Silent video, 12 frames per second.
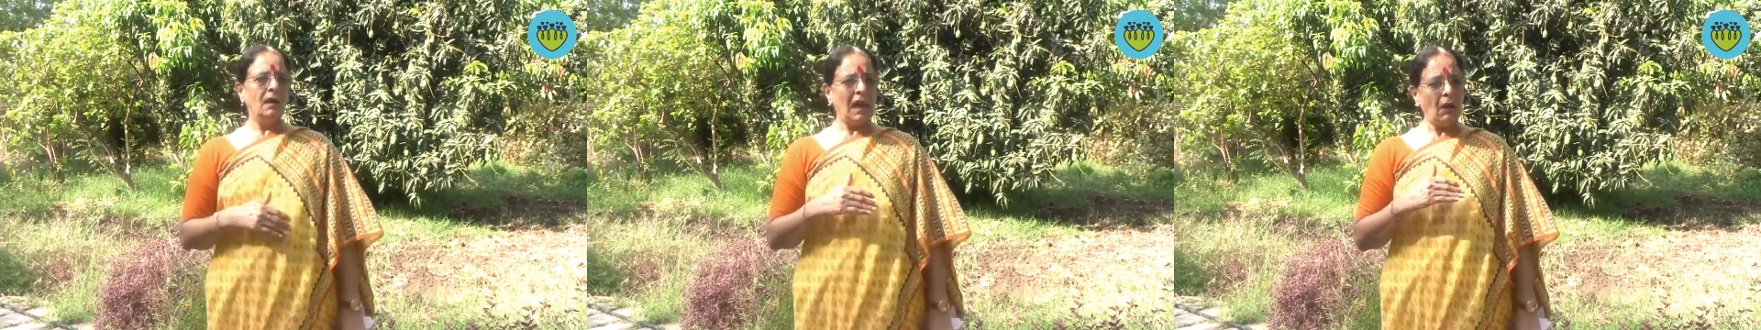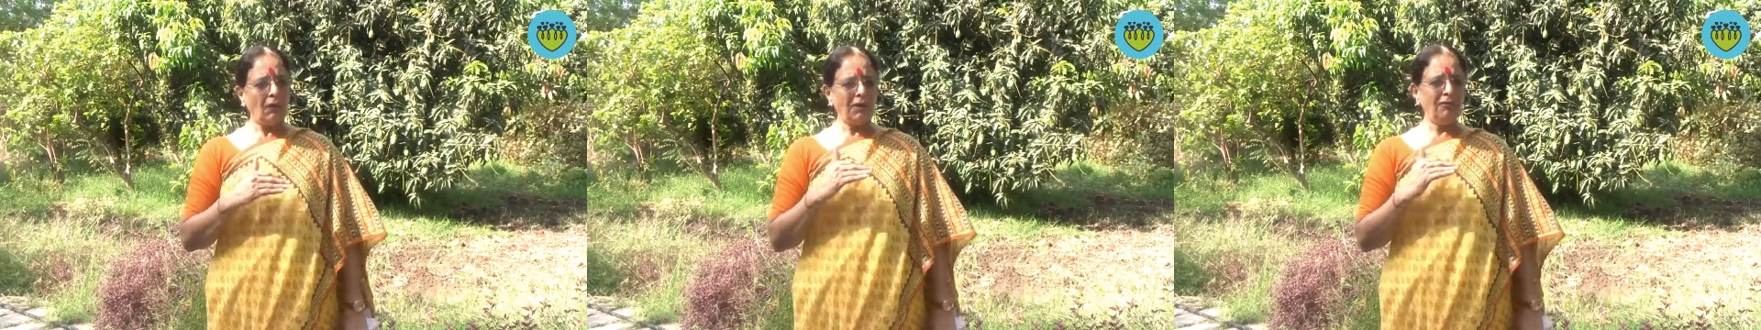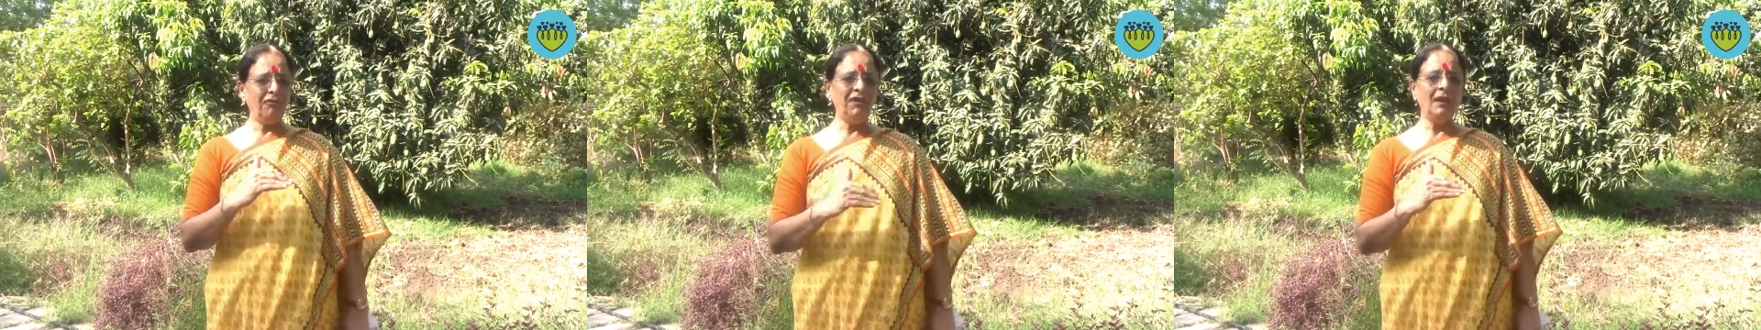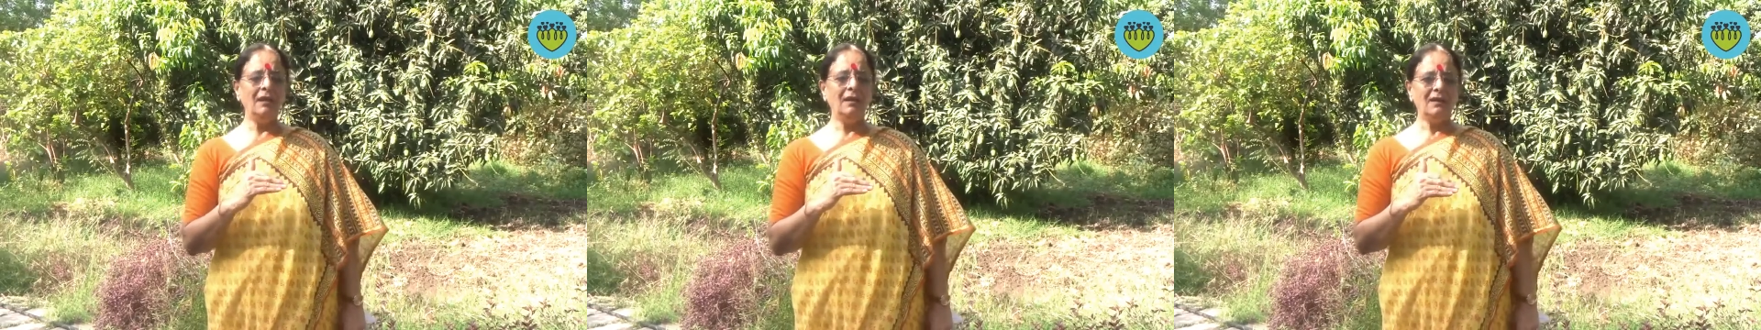Now I
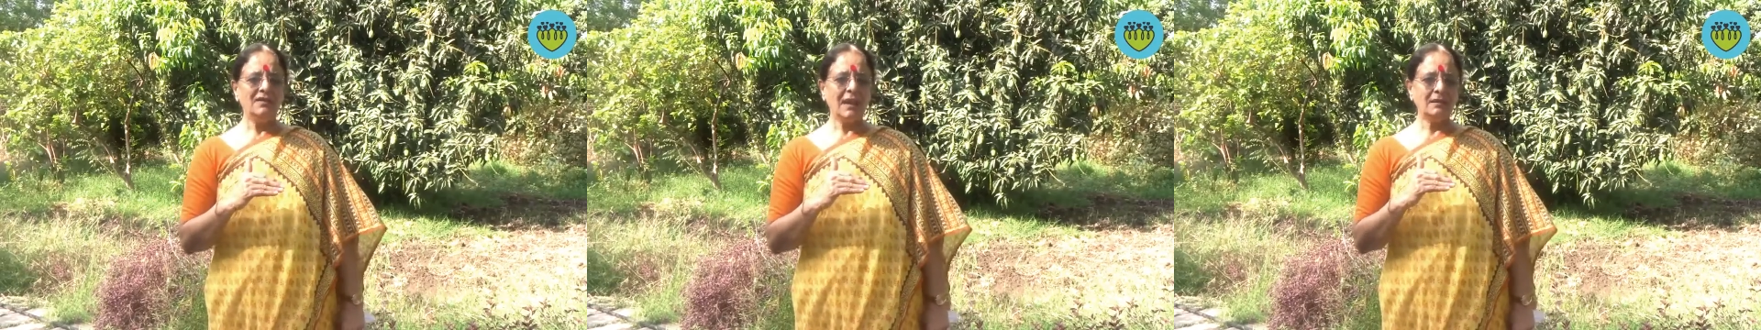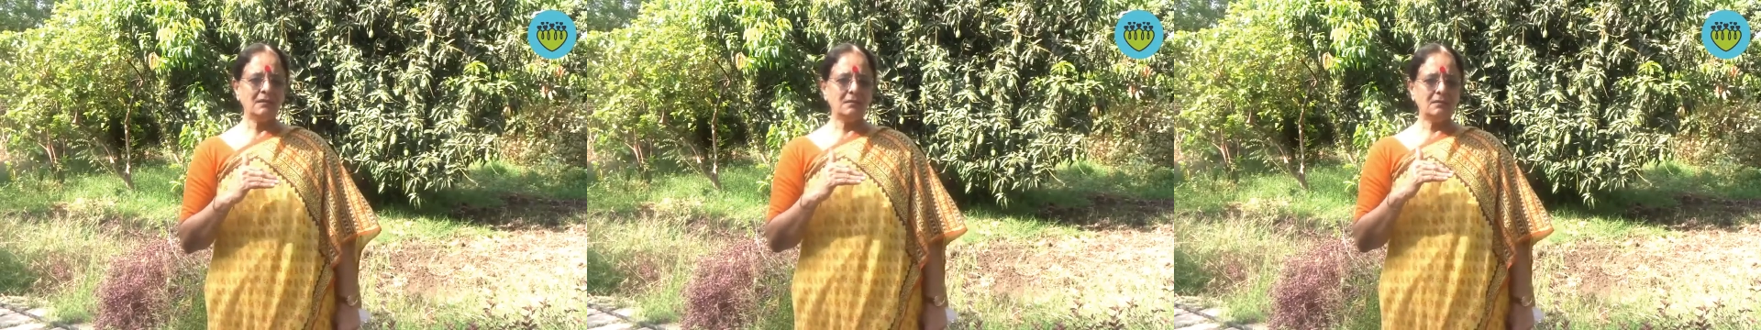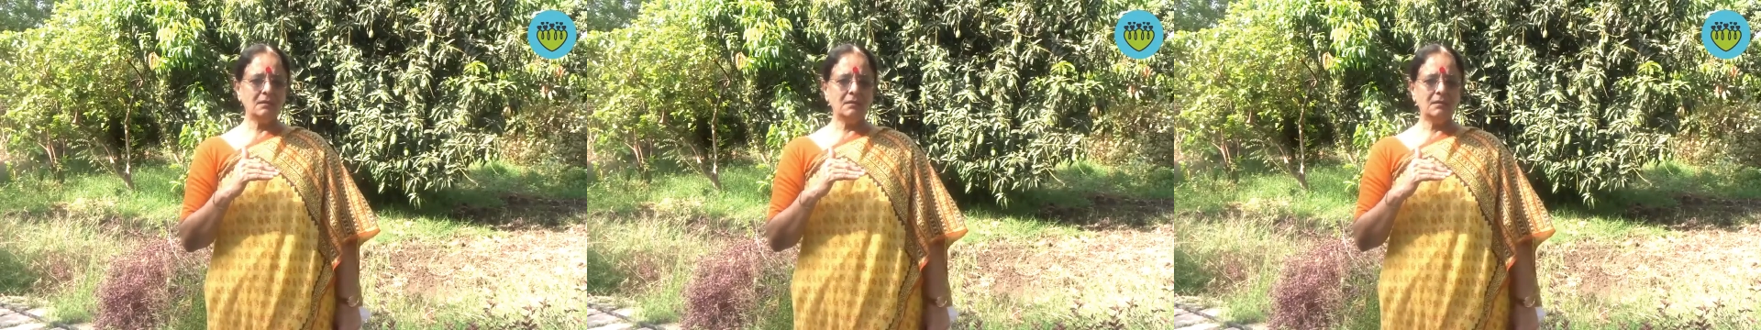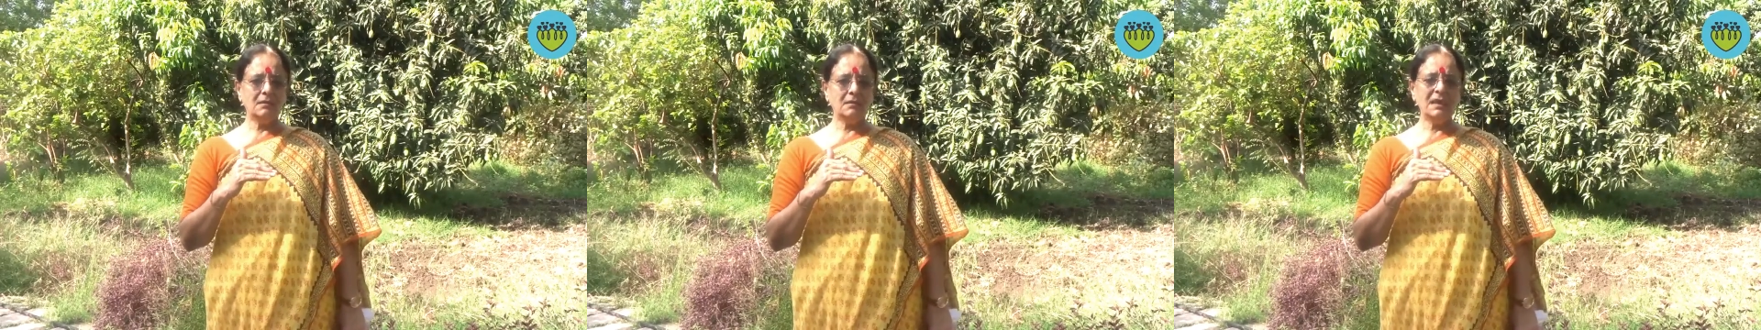feel that
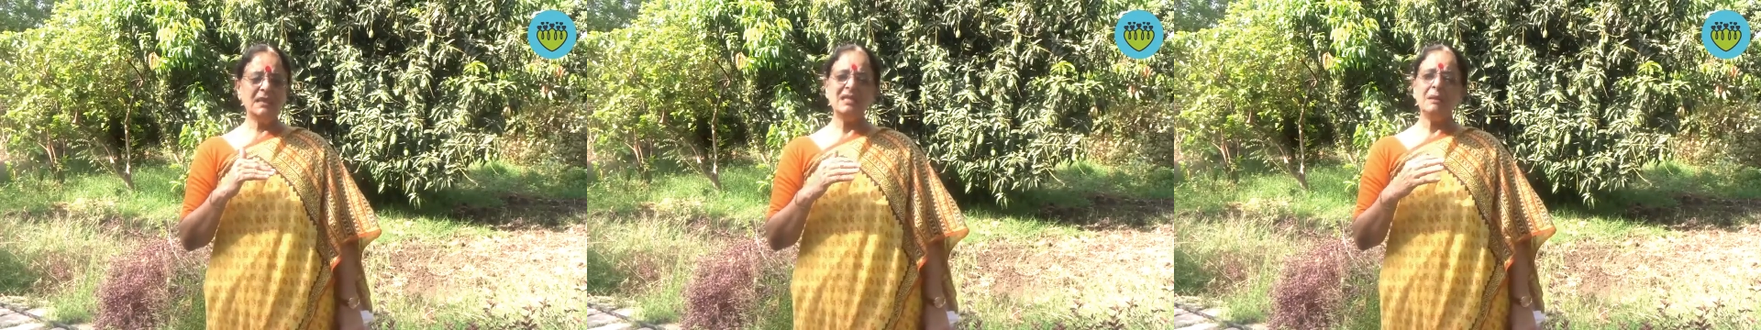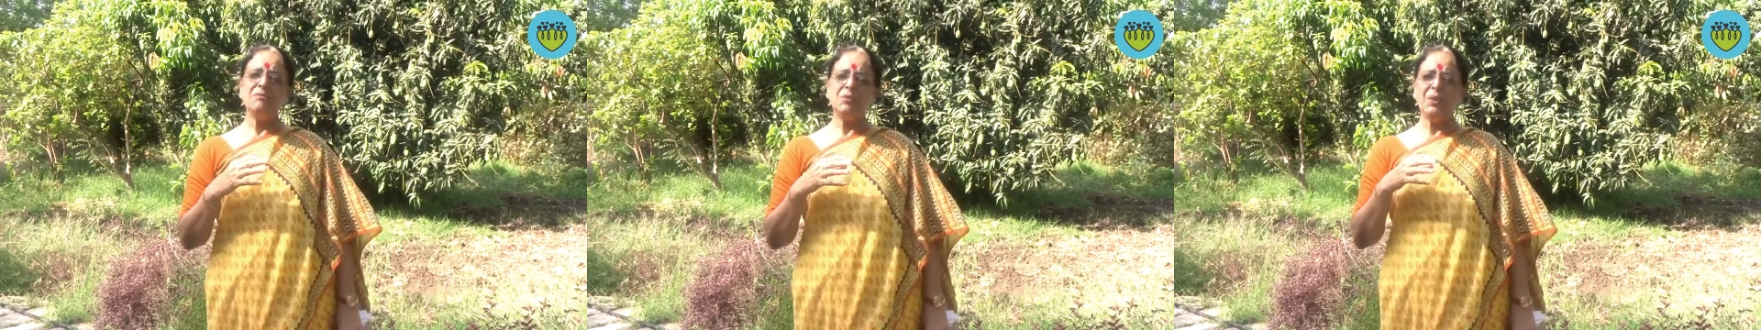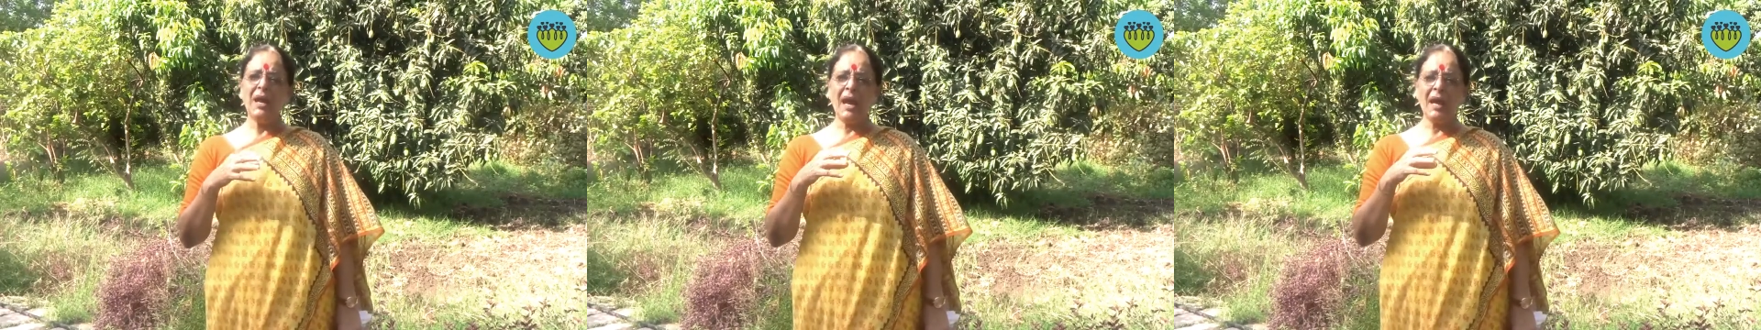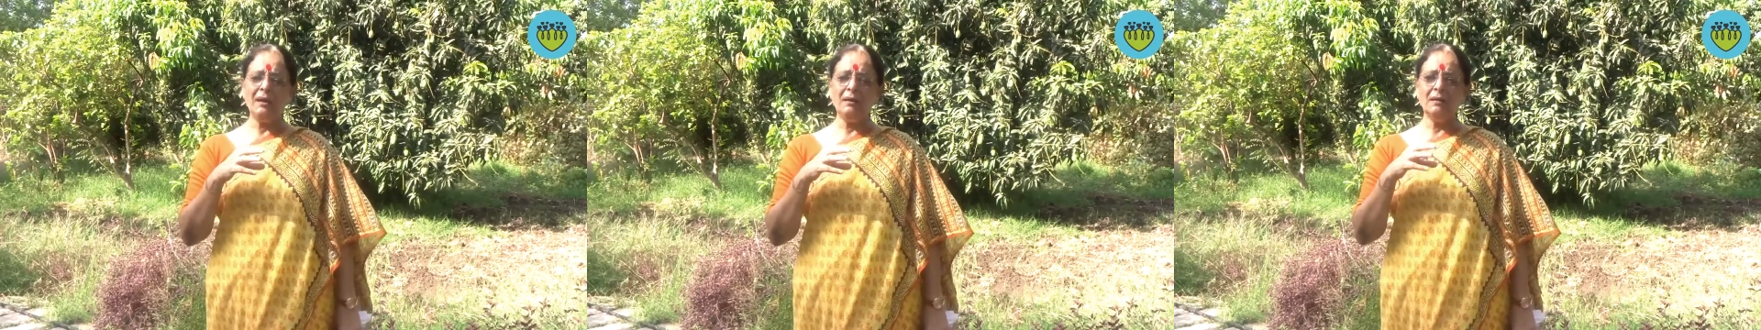it seems we
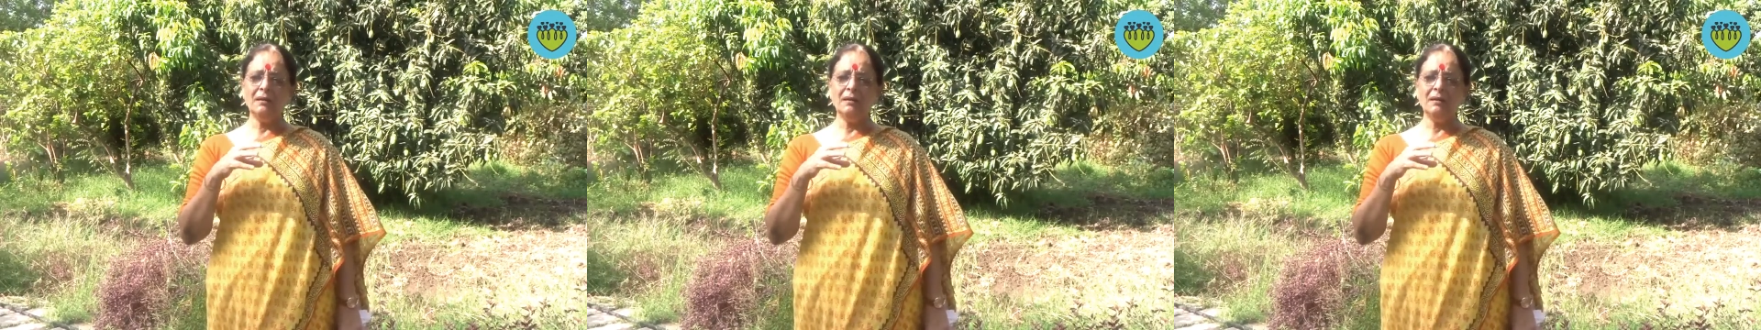had